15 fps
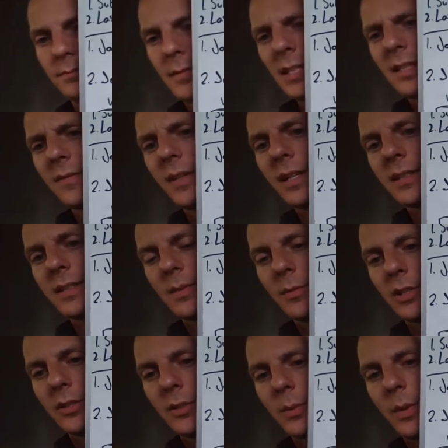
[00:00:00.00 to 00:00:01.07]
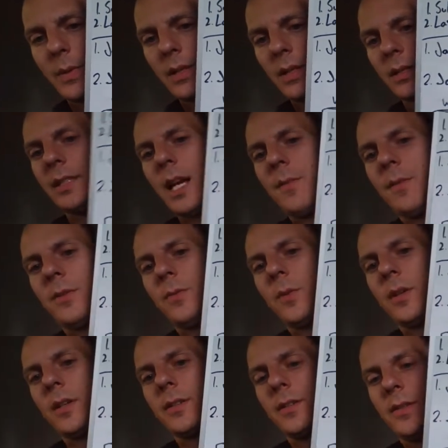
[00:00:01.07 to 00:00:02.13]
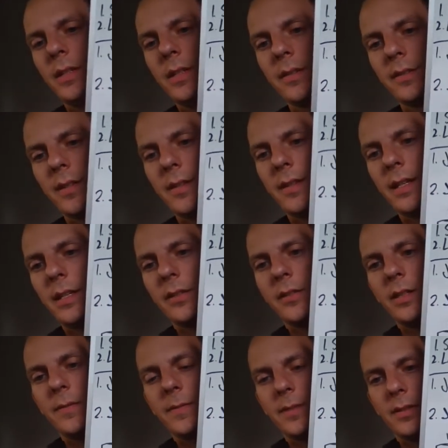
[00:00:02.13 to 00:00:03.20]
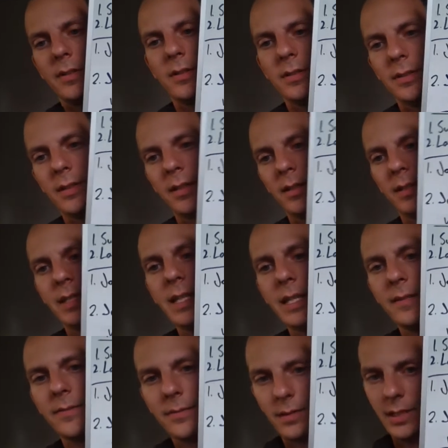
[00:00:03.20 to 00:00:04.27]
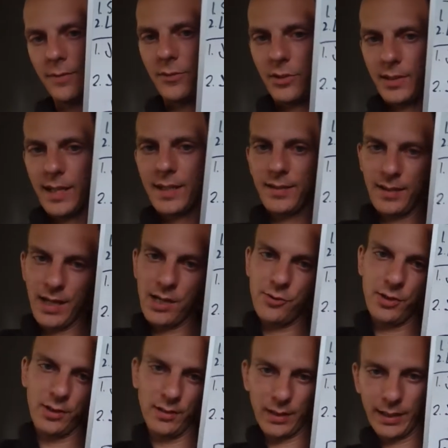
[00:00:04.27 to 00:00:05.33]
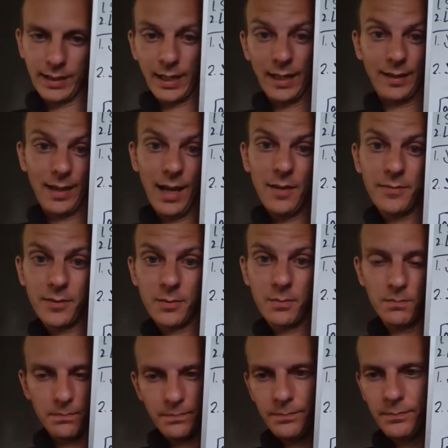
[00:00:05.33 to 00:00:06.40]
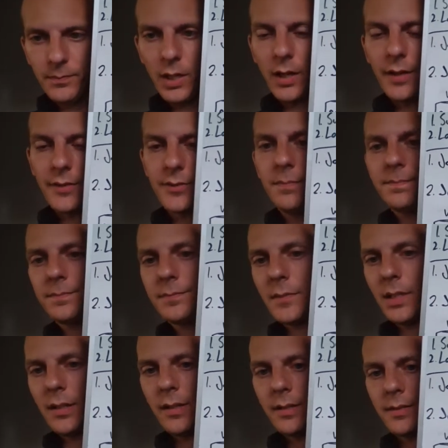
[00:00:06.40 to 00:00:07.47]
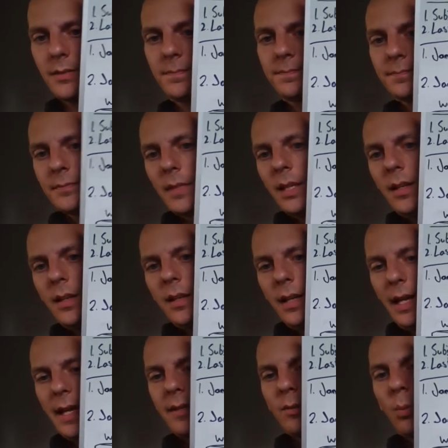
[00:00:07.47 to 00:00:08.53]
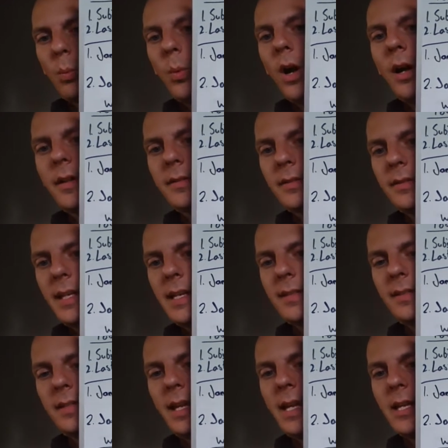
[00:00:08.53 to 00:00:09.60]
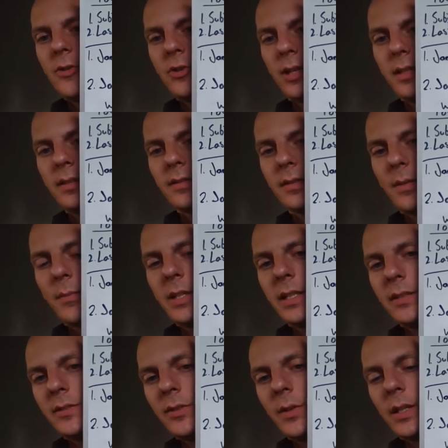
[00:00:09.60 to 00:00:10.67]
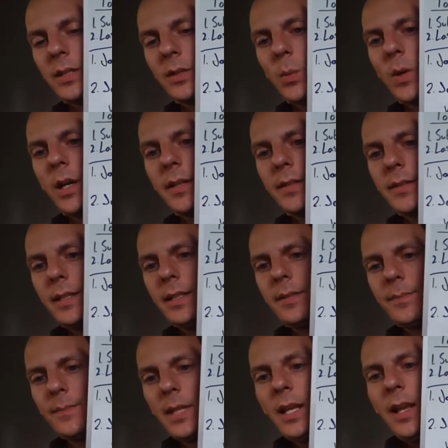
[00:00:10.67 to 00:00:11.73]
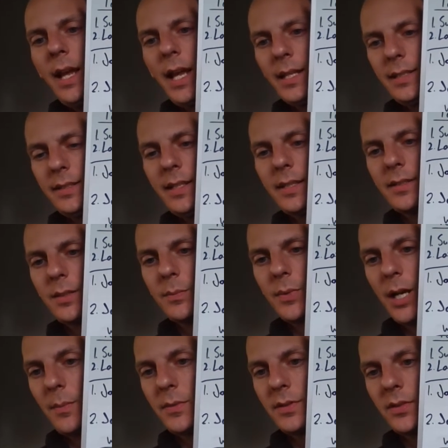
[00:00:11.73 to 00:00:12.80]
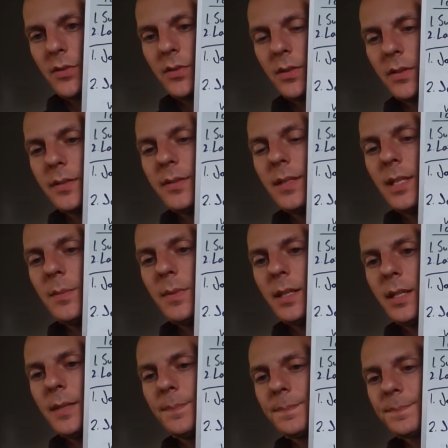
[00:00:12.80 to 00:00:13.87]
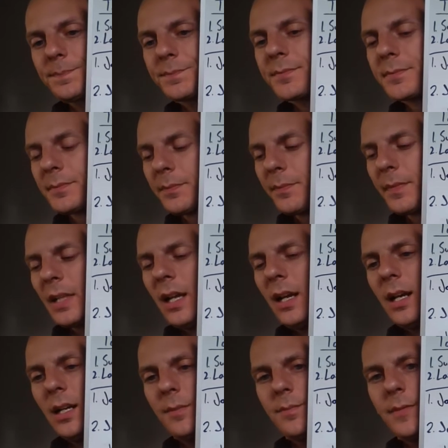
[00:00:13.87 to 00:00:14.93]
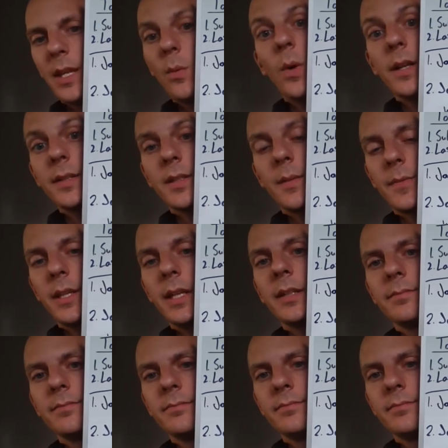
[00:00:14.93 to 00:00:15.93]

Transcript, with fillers: This is very similar to what we looked at before. So here's the theta grid for to leave. Leave just takes an agent like I left. Awesome, awesome. And want takes an agent, somebody is doing the wanting, and it takes a propositional CP. Um, they want something.